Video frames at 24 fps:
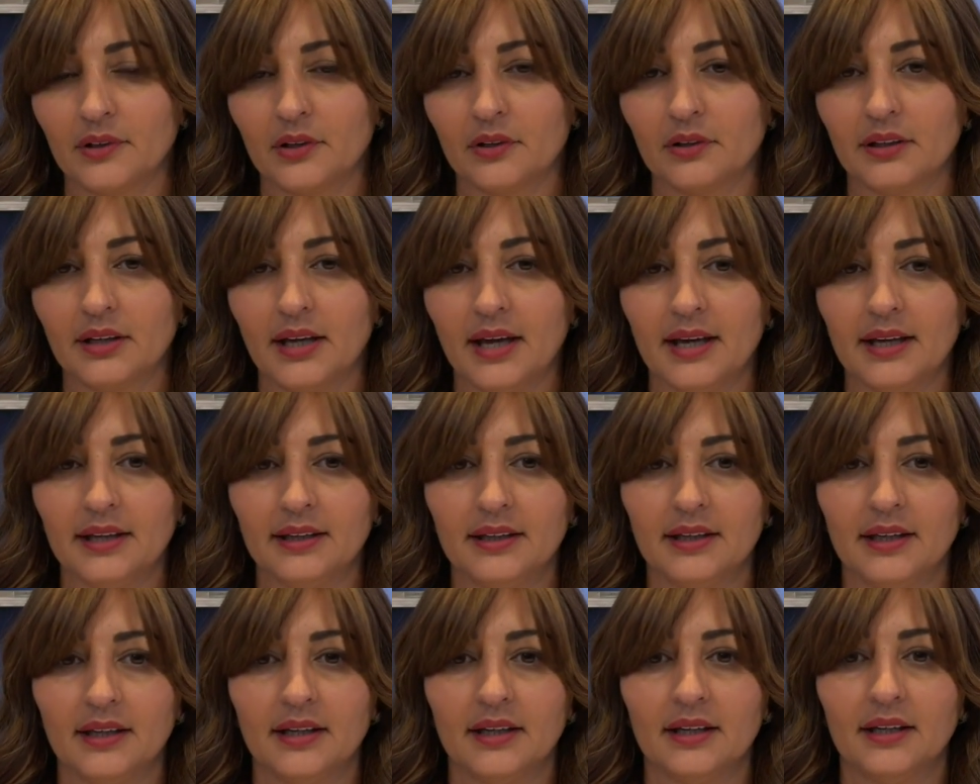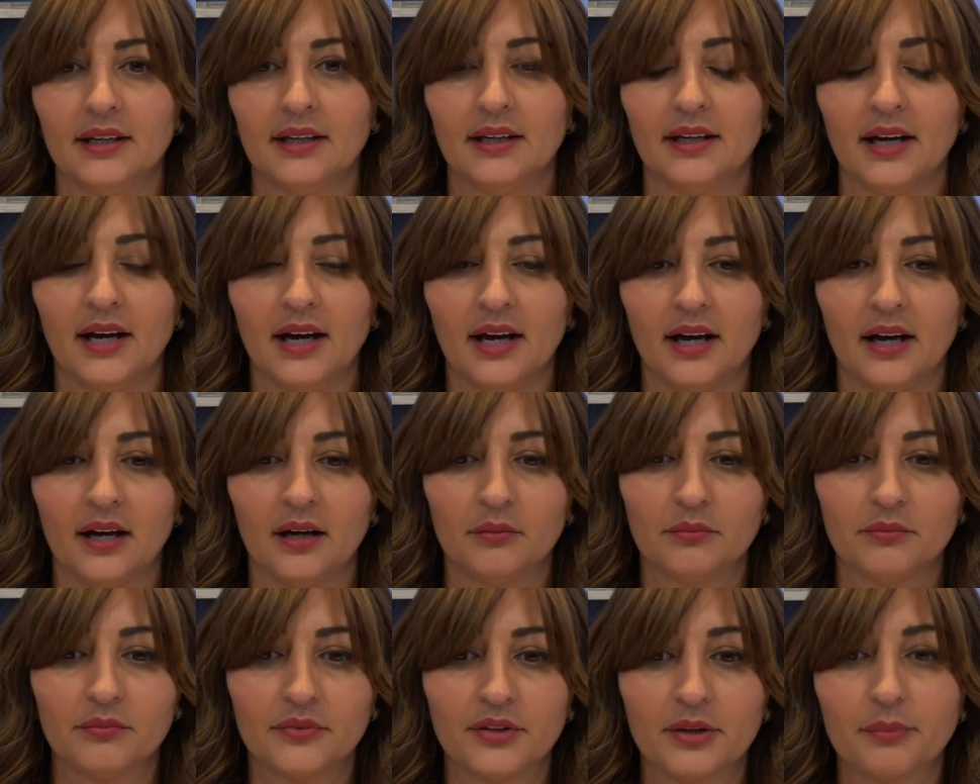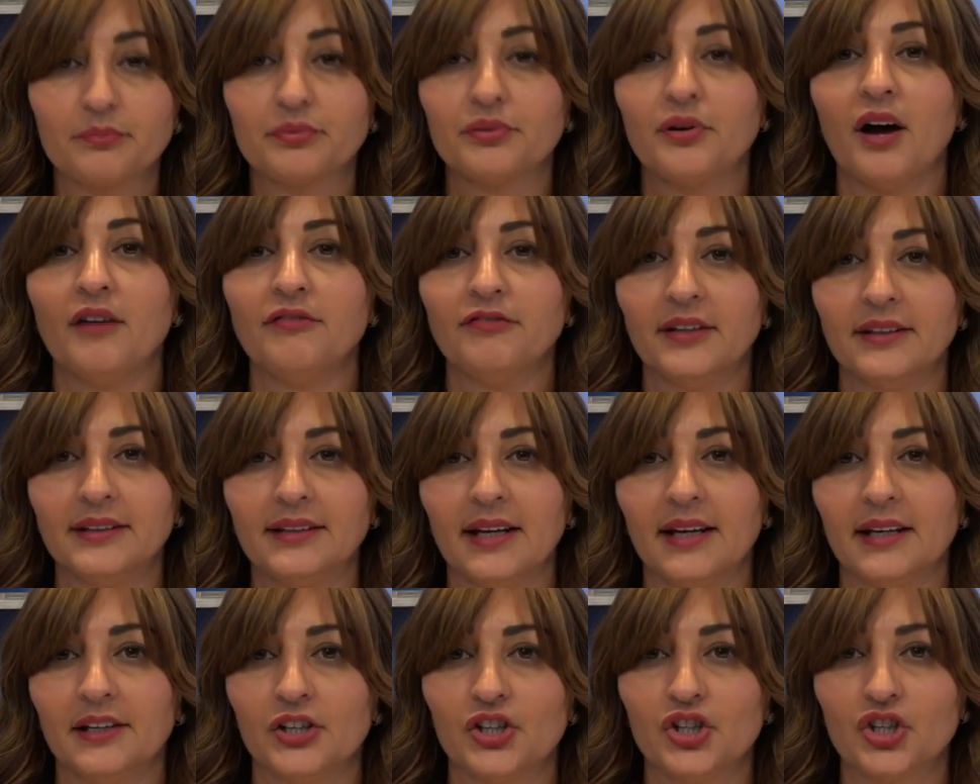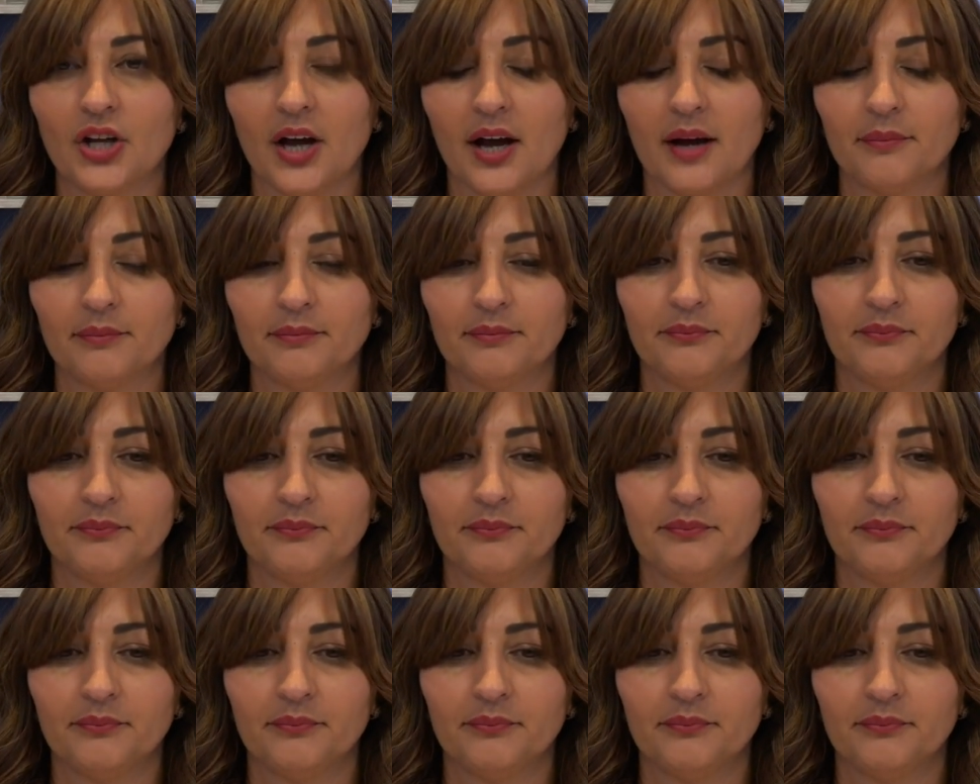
okay, the prophet Elisha.